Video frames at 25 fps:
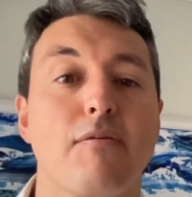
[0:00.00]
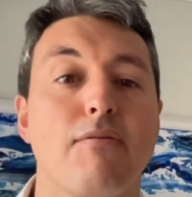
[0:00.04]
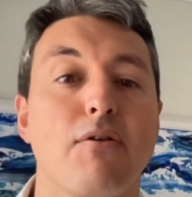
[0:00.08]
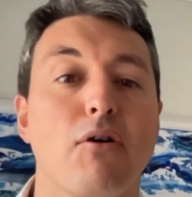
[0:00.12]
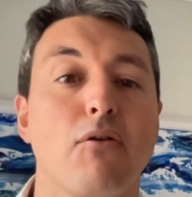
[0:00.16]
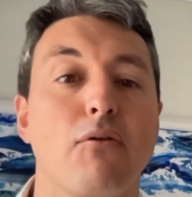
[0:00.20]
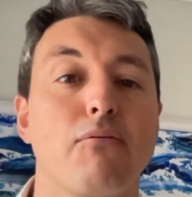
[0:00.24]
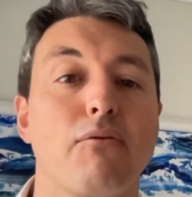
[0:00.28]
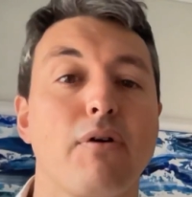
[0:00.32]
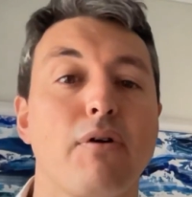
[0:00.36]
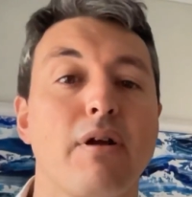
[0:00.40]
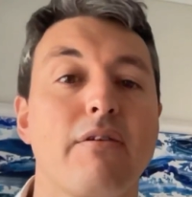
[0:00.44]

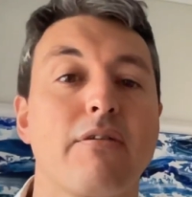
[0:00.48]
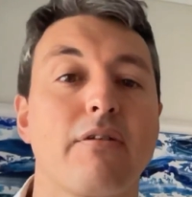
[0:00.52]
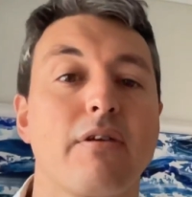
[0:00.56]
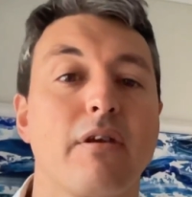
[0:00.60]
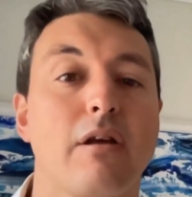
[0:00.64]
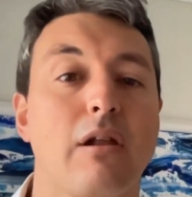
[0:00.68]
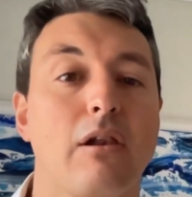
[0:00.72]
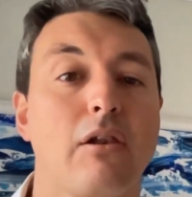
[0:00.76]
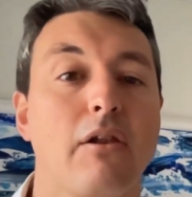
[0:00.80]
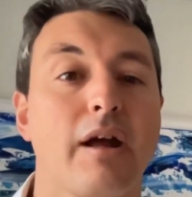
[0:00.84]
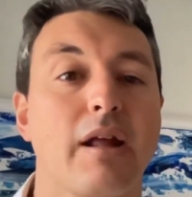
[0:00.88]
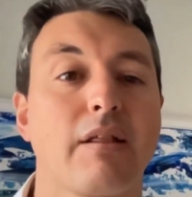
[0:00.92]
feel free
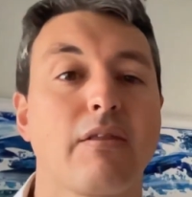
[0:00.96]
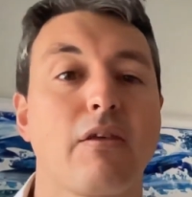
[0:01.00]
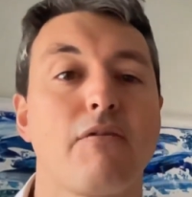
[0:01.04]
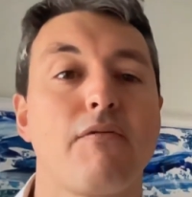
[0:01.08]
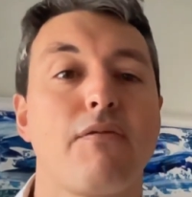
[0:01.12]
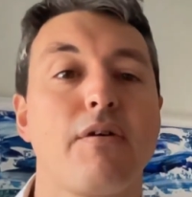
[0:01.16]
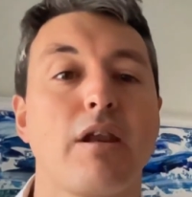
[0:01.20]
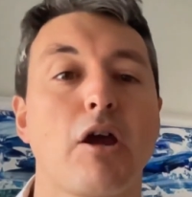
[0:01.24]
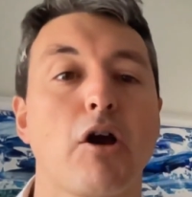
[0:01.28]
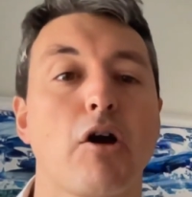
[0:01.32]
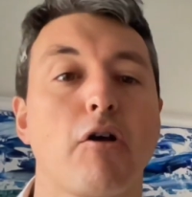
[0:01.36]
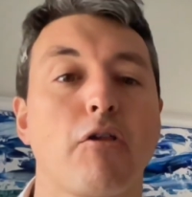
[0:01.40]
to like this
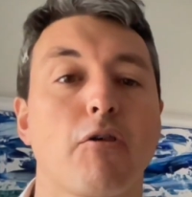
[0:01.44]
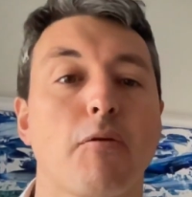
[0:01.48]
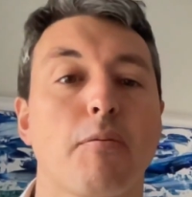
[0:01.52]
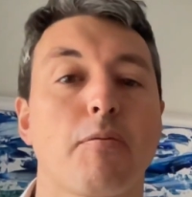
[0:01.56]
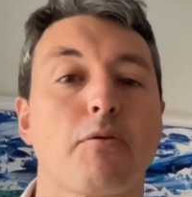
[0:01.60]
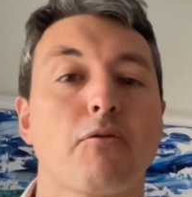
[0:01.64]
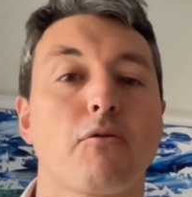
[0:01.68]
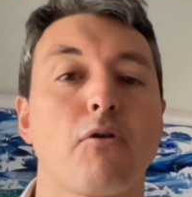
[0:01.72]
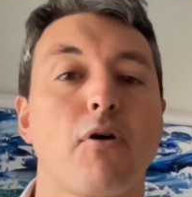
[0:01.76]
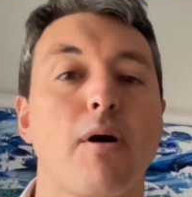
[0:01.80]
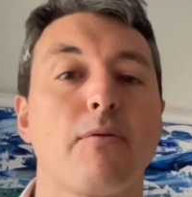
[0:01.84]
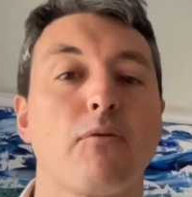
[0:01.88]
video and
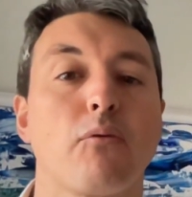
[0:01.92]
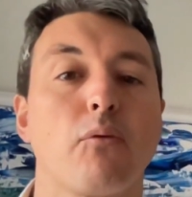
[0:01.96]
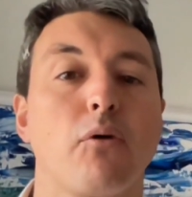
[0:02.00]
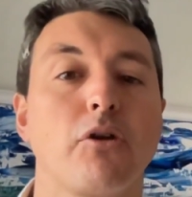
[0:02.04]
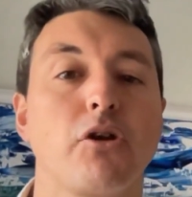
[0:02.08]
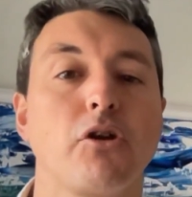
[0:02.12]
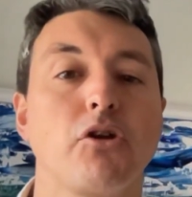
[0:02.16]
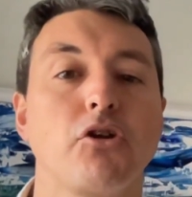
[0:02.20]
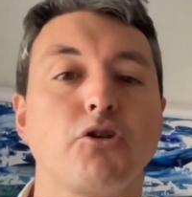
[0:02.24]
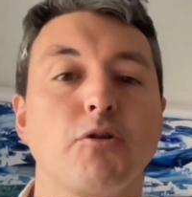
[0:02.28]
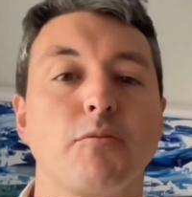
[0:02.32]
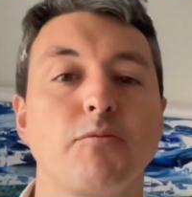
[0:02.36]
subscribe to our
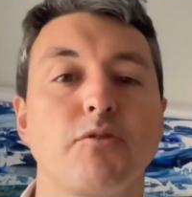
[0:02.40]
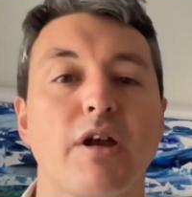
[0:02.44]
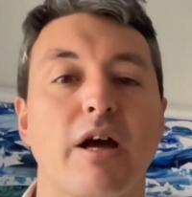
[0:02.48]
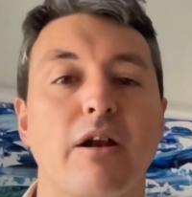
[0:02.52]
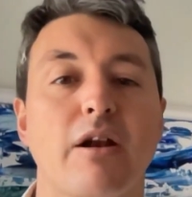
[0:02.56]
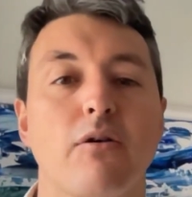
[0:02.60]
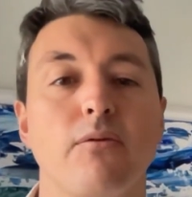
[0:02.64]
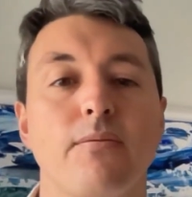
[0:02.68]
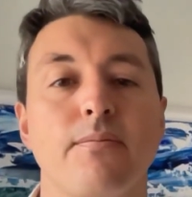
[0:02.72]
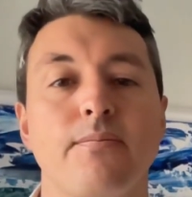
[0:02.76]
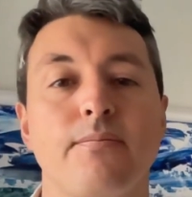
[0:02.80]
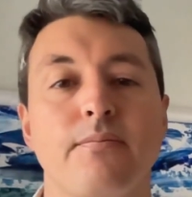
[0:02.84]
YouTube
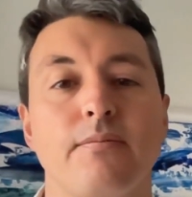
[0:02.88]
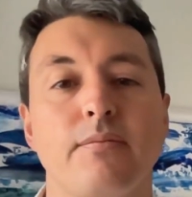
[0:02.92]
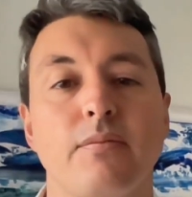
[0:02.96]
channel